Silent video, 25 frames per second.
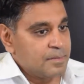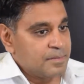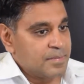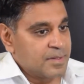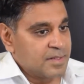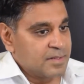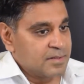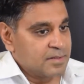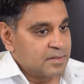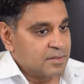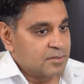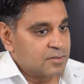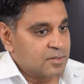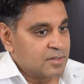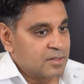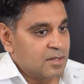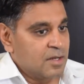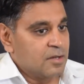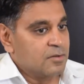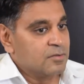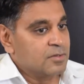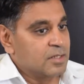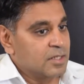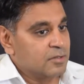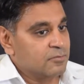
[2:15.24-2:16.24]
But you can
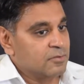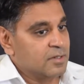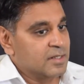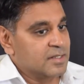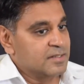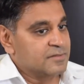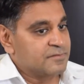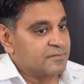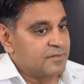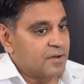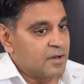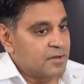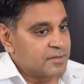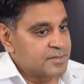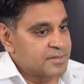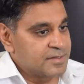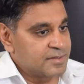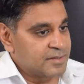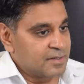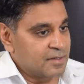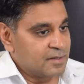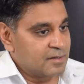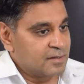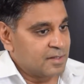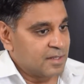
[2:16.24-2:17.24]
only release
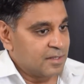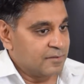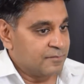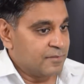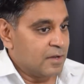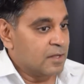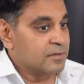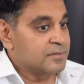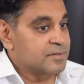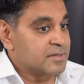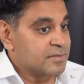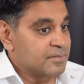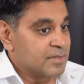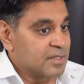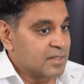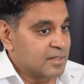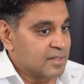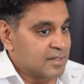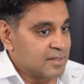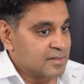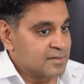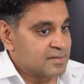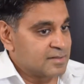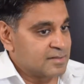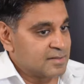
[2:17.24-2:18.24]
faster if
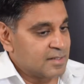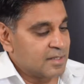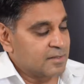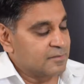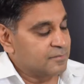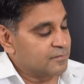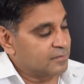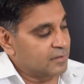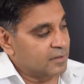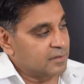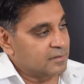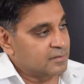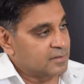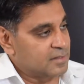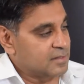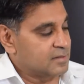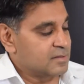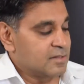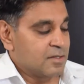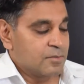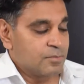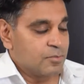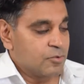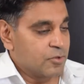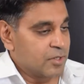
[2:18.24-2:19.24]
ultimately it's safer.
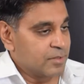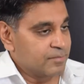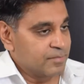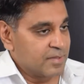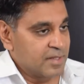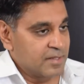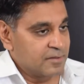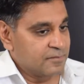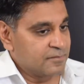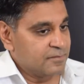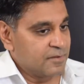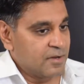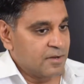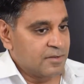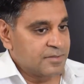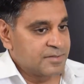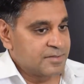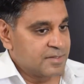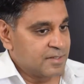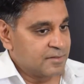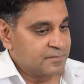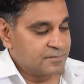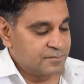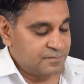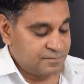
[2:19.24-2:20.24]
There's no point being
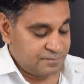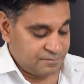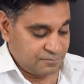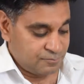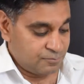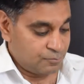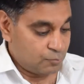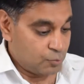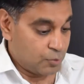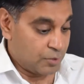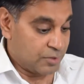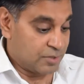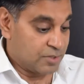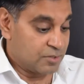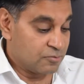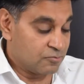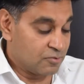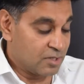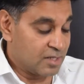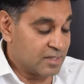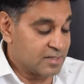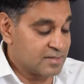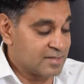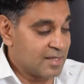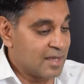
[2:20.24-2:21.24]
fast if what you
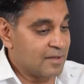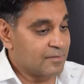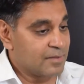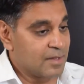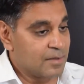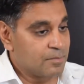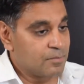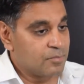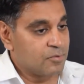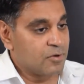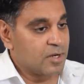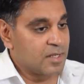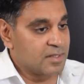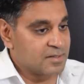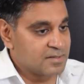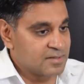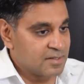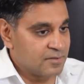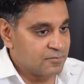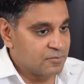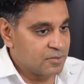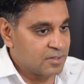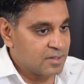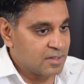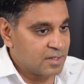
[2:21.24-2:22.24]
release out there breaks
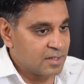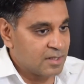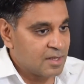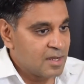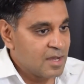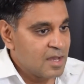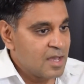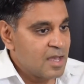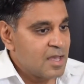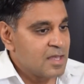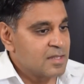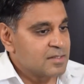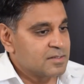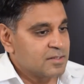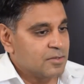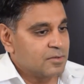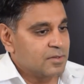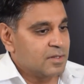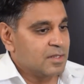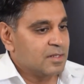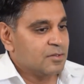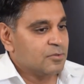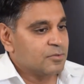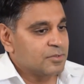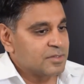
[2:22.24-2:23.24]
everything. So
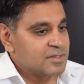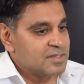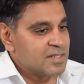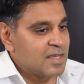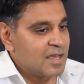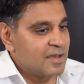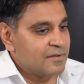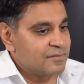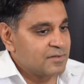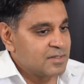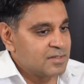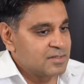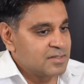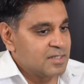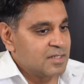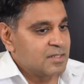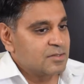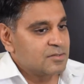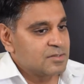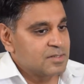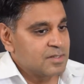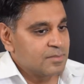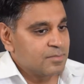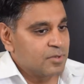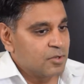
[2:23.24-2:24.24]
in order to have
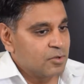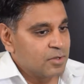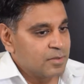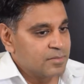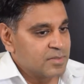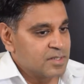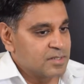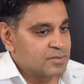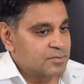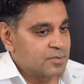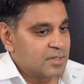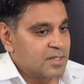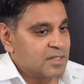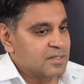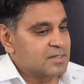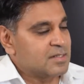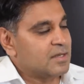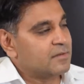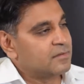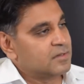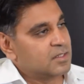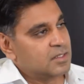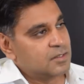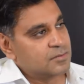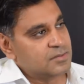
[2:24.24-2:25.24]
continuous deployments, we need
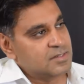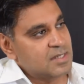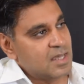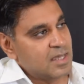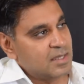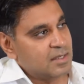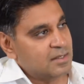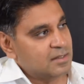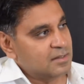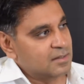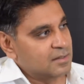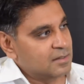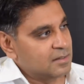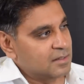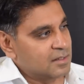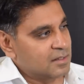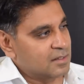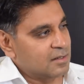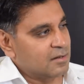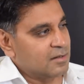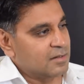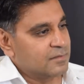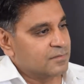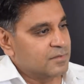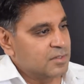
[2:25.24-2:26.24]
to have a
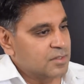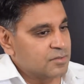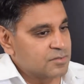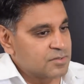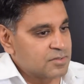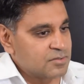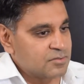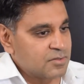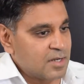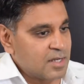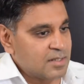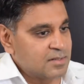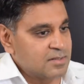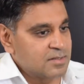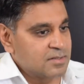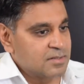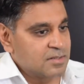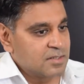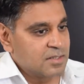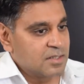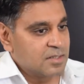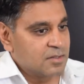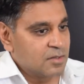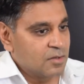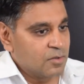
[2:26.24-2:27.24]
kind of new
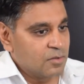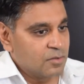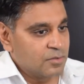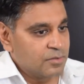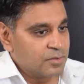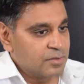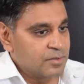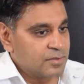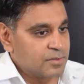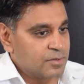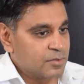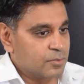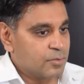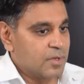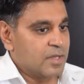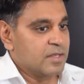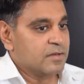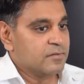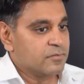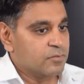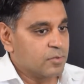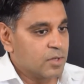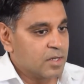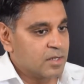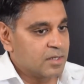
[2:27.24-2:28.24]
strategy on the
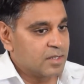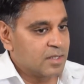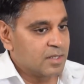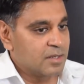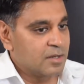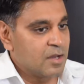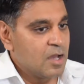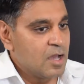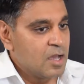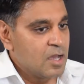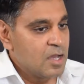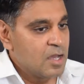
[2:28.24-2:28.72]
way of working.